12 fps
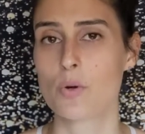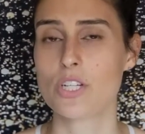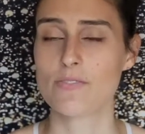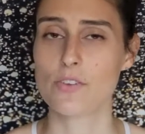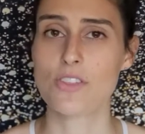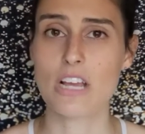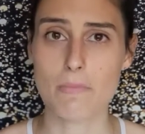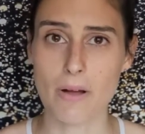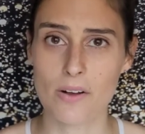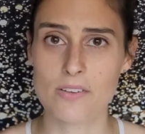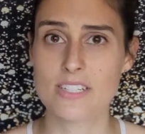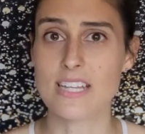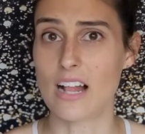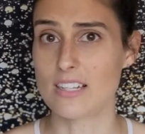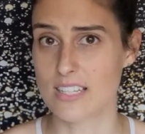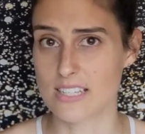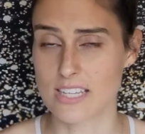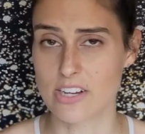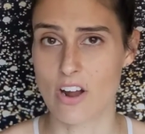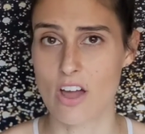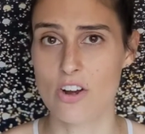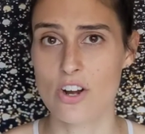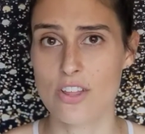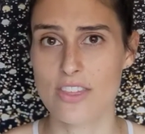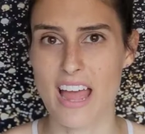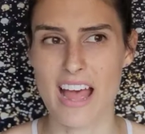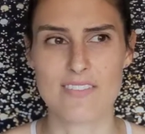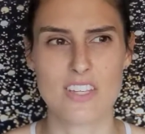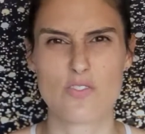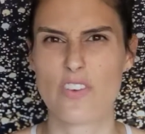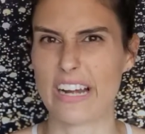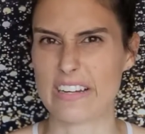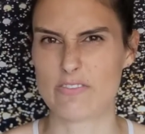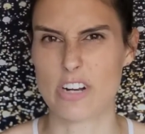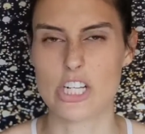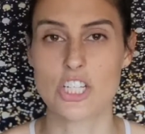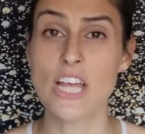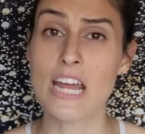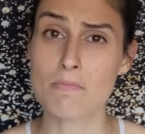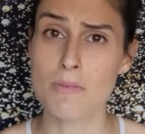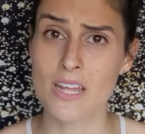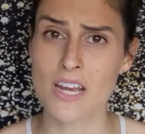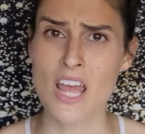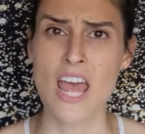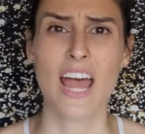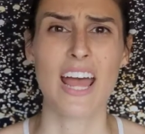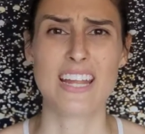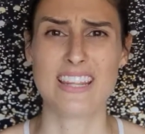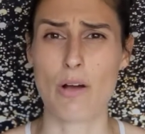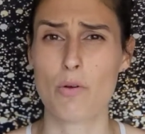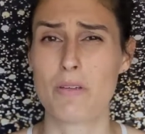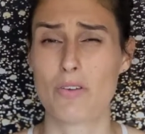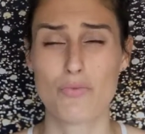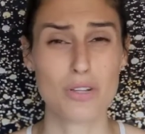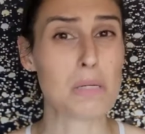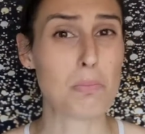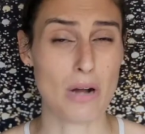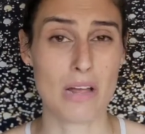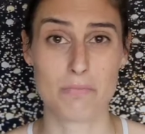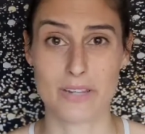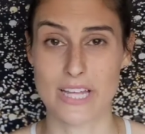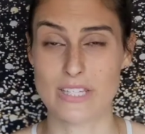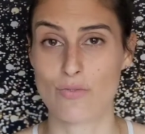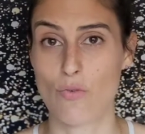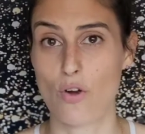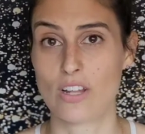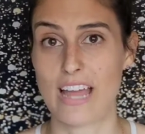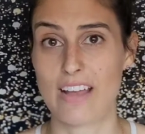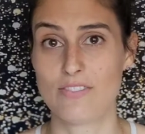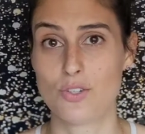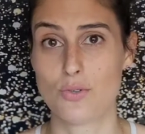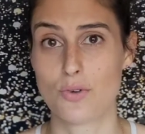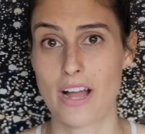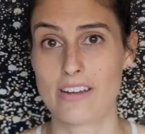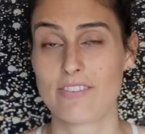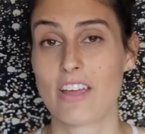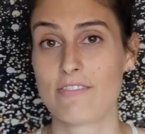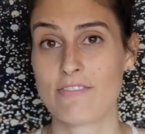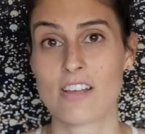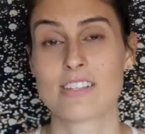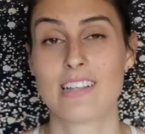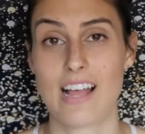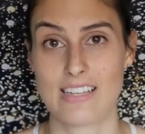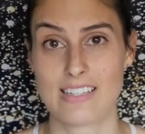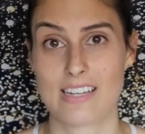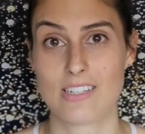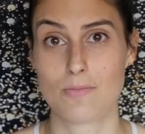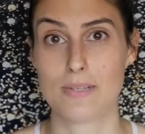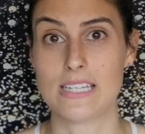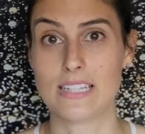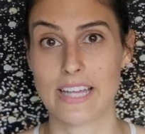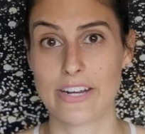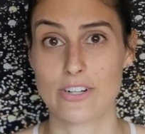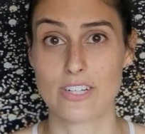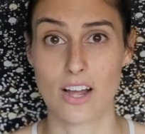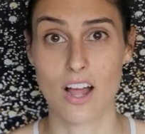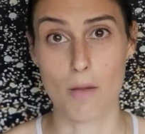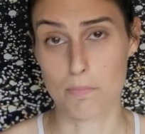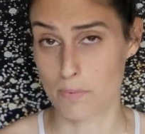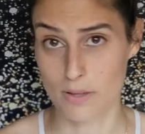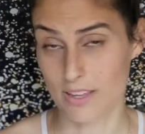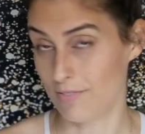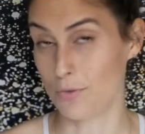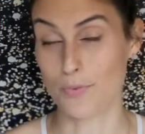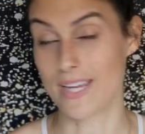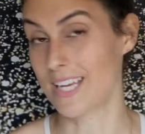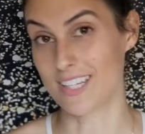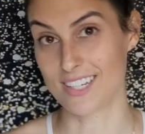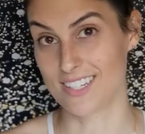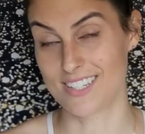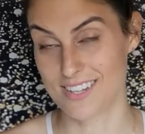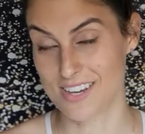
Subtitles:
which if you think about deltas here on Earth, they have this very rich sediment, and that would be a really prime place for life to kind of get fossilized and to be later dug up if we could,